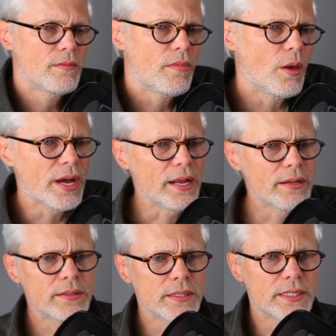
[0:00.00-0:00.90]
Okay,
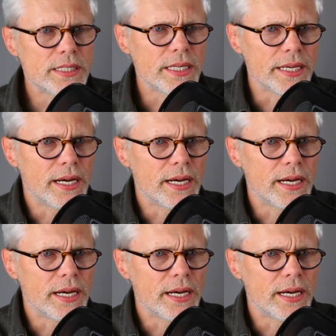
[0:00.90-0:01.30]
let's see.